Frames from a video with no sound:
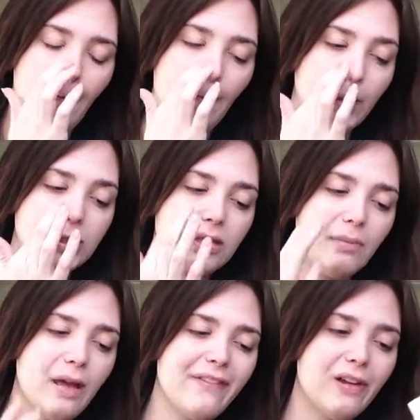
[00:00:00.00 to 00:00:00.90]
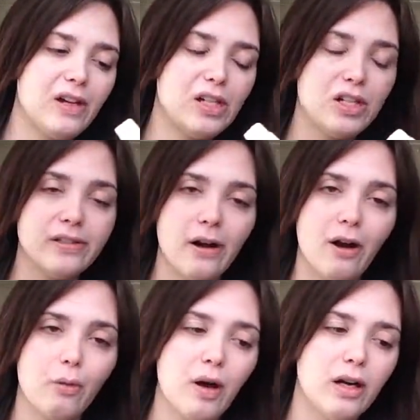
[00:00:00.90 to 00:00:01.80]
Most of my foundations
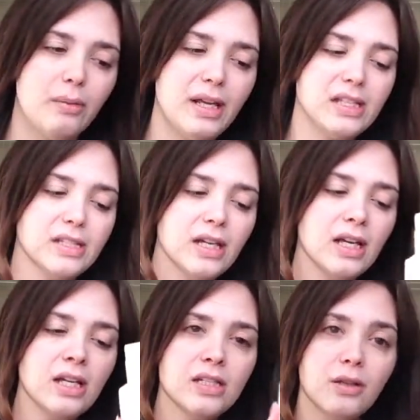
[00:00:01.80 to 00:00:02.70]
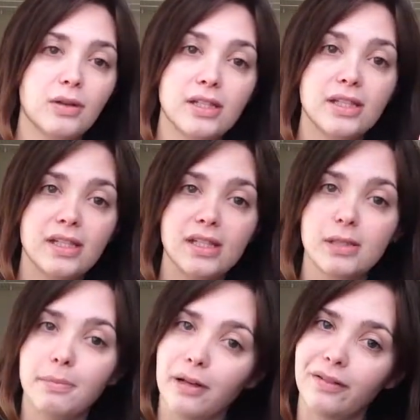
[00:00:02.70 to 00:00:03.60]
are water-based, so this is
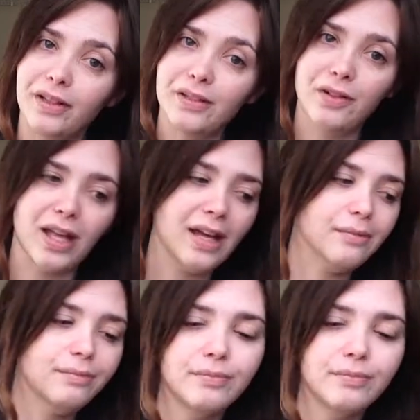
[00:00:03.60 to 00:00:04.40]
perfect for that.